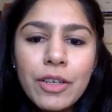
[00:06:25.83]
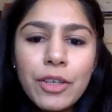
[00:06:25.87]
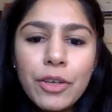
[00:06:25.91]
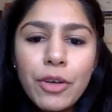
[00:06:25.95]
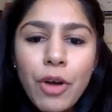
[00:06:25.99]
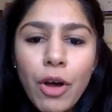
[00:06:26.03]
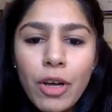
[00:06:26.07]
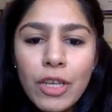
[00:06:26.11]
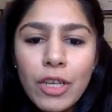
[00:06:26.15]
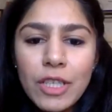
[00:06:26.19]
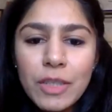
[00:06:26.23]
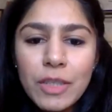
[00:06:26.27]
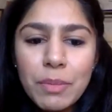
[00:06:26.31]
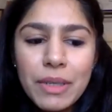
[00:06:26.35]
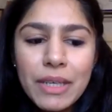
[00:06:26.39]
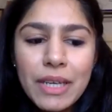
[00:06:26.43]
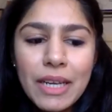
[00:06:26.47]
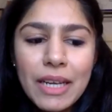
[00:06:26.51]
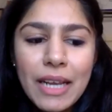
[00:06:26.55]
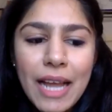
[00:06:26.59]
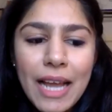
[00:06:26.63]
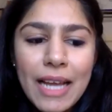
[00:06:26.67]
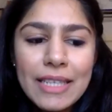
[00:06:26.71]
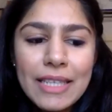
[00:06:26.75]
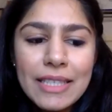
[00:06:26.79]
you know,
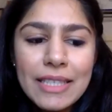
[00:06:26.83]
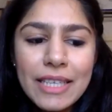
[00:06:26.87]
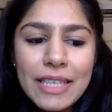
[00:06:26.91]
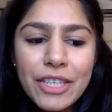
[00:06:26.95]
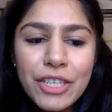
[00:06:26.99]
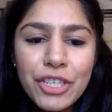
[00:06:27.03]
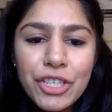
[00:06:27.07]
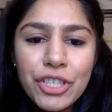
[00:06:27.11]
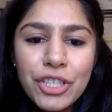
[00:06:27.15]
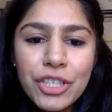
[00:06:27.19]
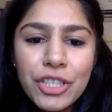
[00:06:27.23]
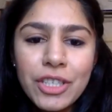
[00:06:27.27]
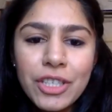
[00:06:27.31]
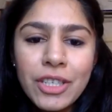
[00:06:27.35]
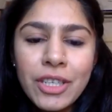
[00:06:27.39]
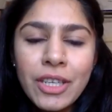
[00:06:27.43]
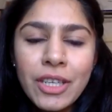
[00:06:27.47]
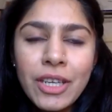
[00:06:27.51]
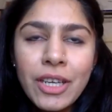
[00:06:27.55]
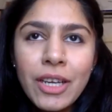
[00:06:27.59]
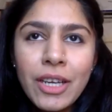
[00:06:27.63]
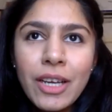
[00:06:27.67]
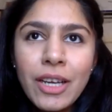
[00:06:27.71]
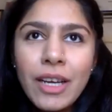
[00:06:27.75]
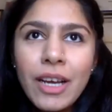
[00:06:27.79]
hospitalization,